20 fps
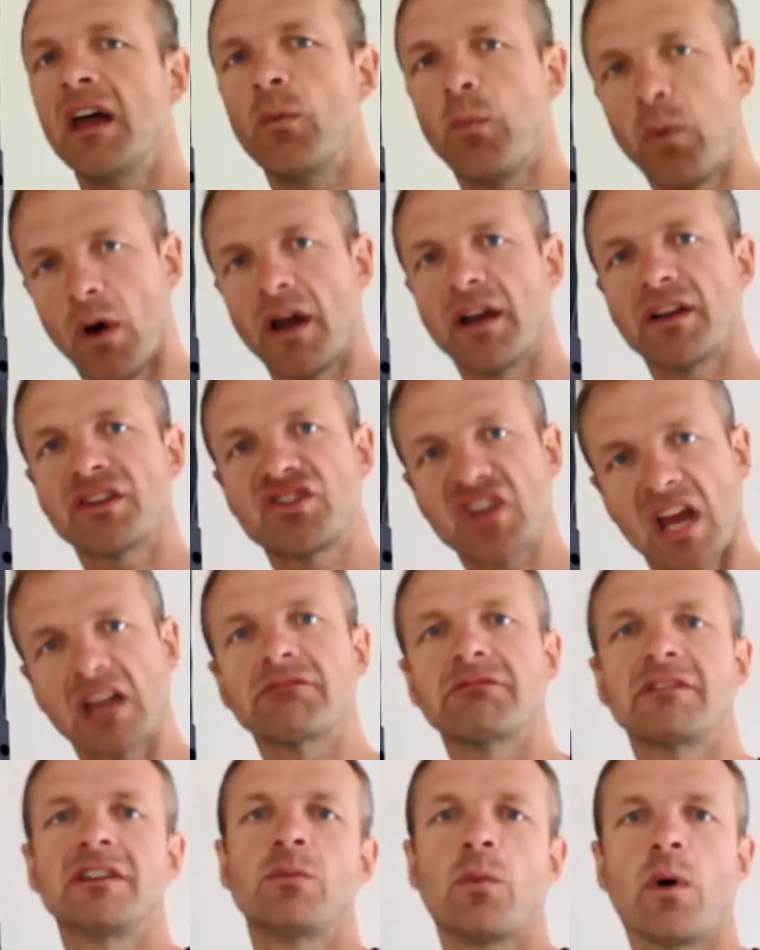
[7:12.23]
It
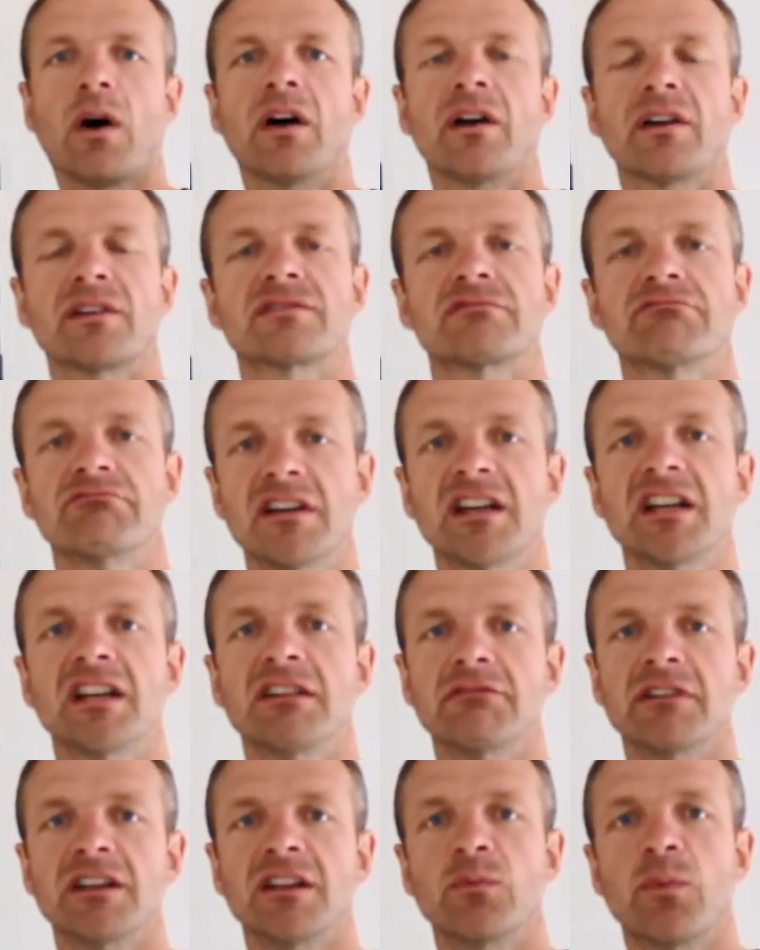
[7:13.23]
generally works
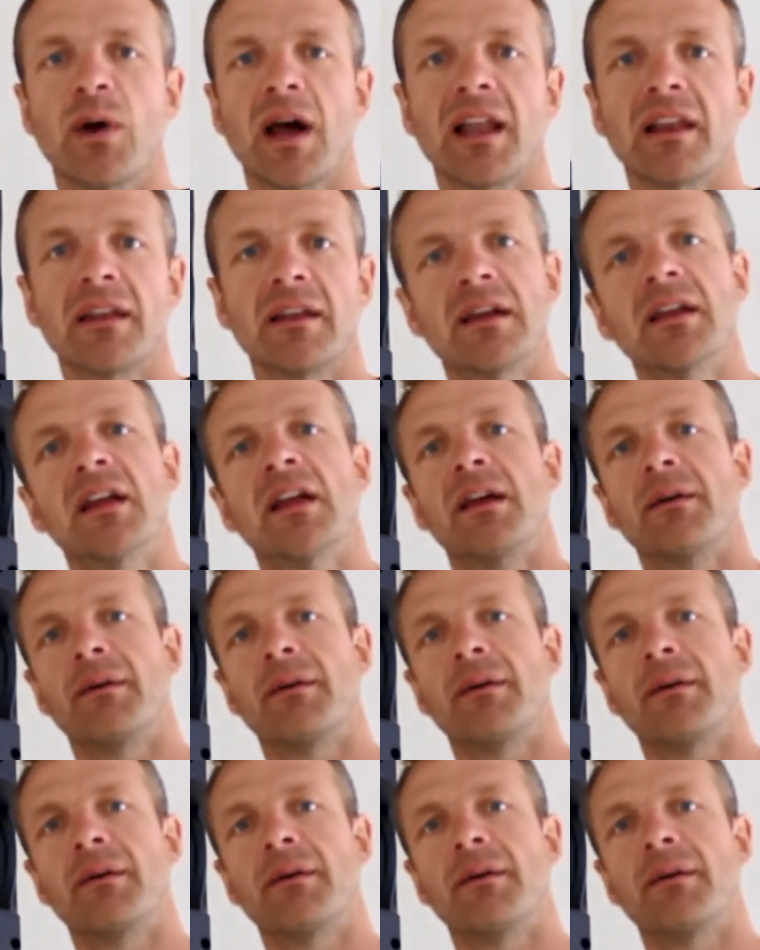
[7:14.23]
really, really well.